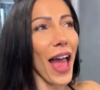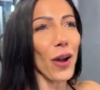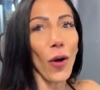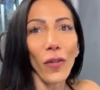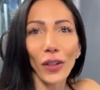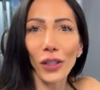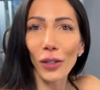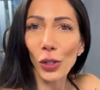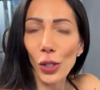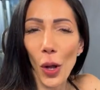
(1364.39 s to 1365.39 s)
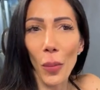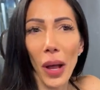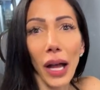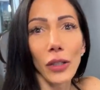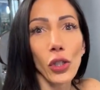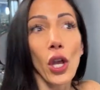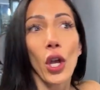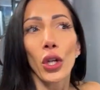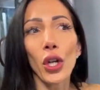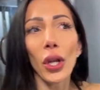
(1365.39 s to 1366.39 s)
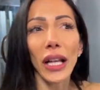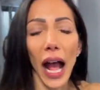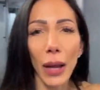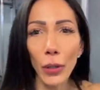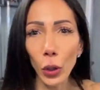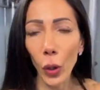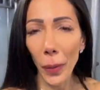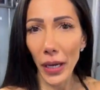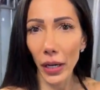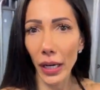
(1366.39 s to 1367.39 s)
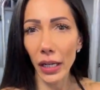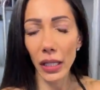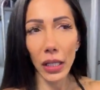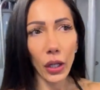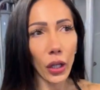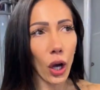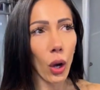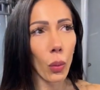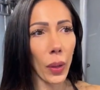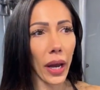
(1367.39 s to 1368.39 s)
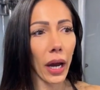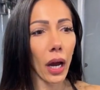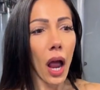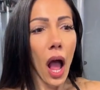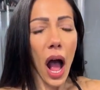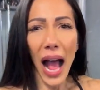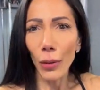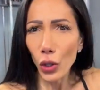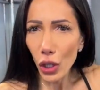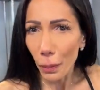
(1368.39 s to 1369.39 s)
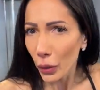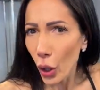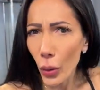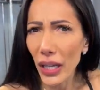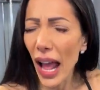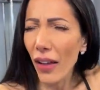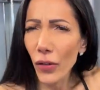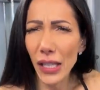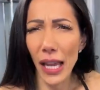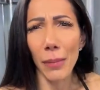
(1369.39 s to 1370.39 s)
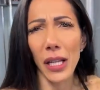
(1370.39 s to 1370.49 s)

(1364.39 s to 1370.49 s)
and overlooked so much. You know, like I went through a period a year ago where I was just bloated every day.